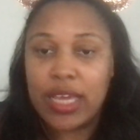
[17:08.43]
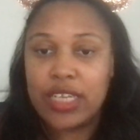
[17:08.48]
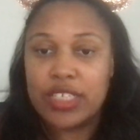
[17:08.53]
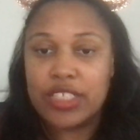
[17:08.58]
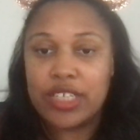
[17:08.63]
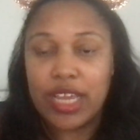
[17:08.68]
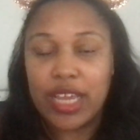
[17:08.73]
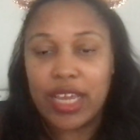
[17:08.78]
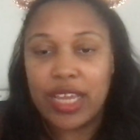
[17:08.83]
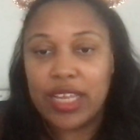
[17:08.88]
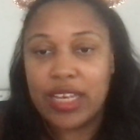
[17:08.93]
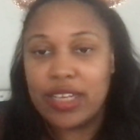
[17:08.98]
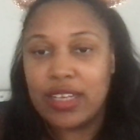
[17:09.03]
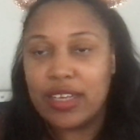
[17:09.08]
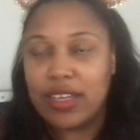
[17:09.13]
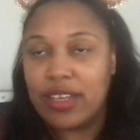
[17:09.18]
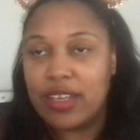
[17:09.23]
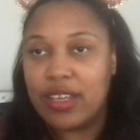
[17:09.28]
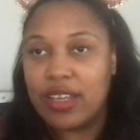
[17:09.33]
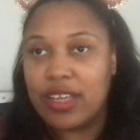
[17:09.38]

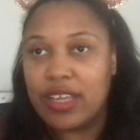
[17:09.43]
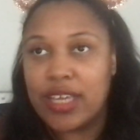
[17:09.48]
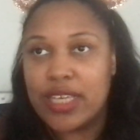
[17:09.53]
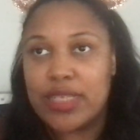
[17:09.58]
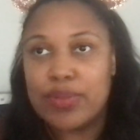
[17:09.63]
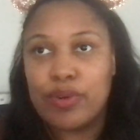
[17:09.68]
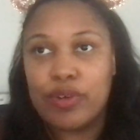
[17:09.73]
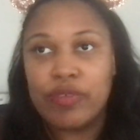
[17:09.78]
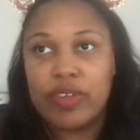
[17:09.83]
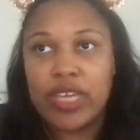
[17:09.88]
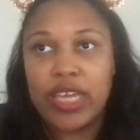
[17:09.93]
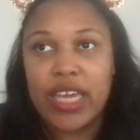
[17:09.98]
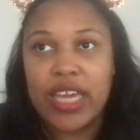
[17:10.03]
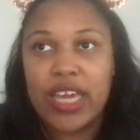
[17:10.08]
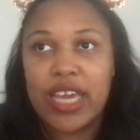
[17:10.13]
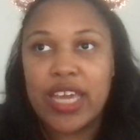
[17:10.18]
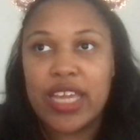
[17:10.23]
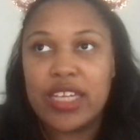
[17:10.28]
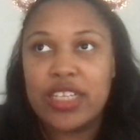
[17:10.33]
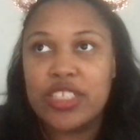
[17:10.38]
Jane is moving
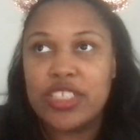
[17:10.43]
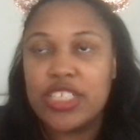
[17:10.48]
in.